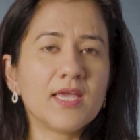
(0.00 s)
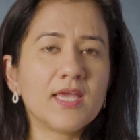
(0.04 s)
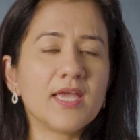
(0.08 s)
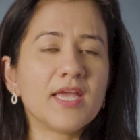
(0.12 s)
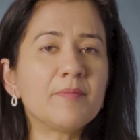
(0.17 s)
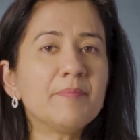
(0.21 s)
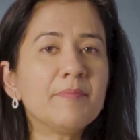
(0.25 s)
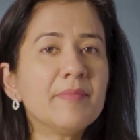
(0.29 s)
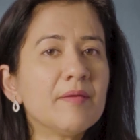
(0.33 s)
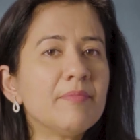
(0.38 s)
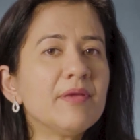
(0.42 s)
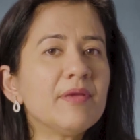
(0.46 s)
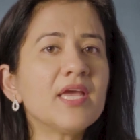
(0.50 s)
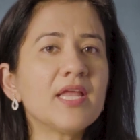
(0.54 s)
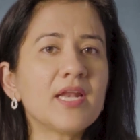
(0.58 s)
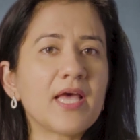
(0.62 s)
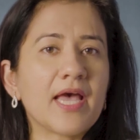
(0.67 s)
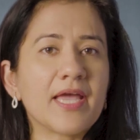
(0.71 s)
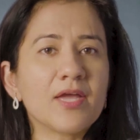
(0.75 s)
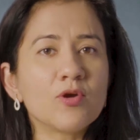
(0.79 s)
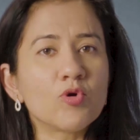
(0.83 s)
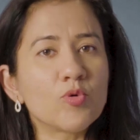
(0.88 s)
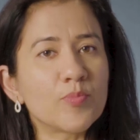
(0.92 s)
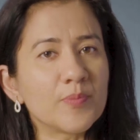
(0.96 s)
It may be an
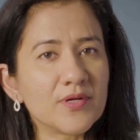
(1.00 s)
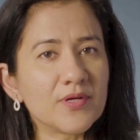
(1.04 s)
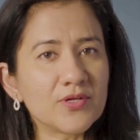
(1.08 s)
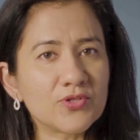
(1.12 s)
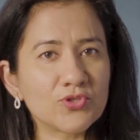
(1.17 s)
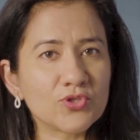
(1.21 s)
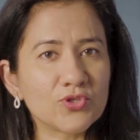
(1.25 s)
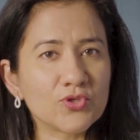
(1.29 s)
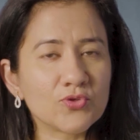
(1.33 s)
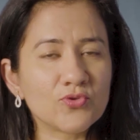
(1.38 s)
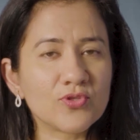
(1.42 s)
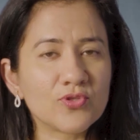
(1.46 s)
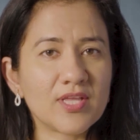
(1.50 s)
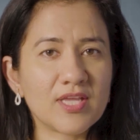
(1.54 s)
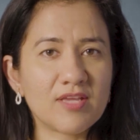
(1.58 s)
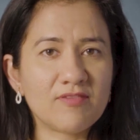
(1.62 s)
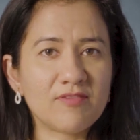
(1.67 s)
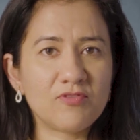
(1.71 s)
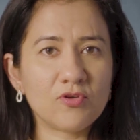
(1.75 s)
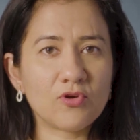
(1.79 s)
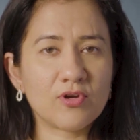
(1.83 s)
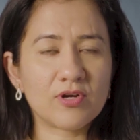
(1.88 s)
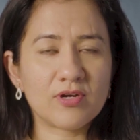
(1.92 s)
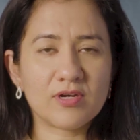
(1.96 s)
eye opener to you
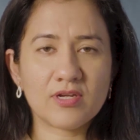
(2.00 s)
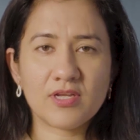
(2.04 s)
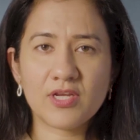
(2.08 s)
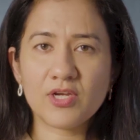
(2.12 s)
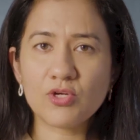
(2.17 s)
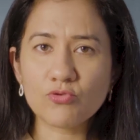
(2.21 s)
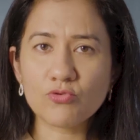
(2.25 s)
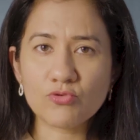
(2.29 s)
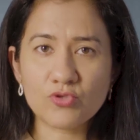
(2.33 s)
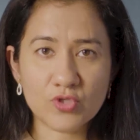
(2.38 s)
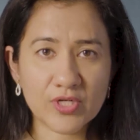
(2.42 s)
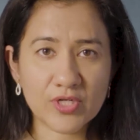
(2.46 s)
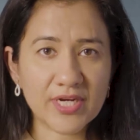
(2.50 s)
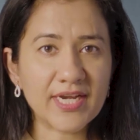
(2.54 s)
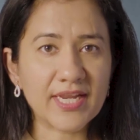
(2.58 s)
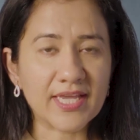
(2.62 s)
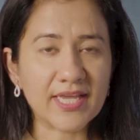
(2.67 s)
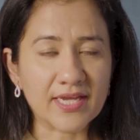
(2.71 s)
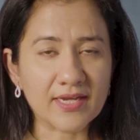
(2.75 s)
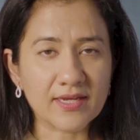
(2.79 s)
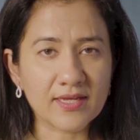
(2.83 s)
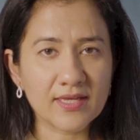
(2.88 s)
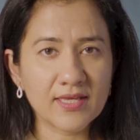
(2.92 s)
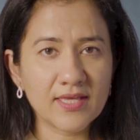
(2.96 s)
if you are into
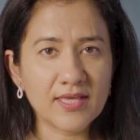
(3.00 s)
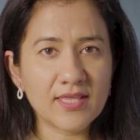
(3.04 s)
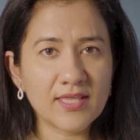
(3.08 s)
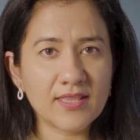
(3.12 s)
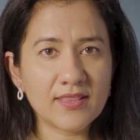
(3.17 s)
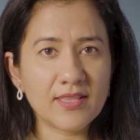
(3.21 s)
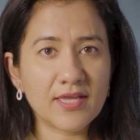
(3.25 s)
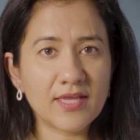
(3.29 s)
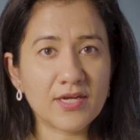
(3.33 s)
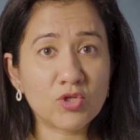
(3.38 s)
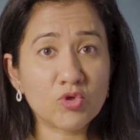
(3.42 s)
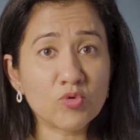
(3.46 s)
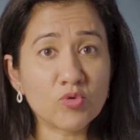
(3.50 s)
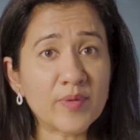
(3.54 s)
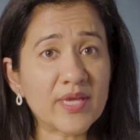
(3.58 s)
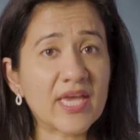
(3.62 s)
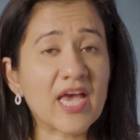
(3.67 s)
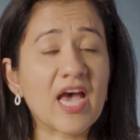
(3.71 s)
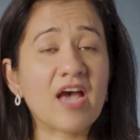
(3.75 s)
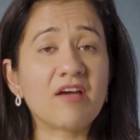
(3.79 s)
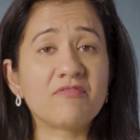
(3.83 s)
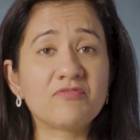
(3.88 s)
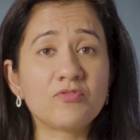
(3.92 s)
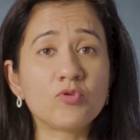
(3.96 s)
trading that you may
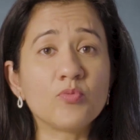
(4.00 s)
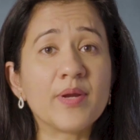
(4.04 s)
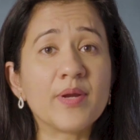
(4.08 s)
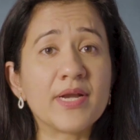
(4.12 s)
have to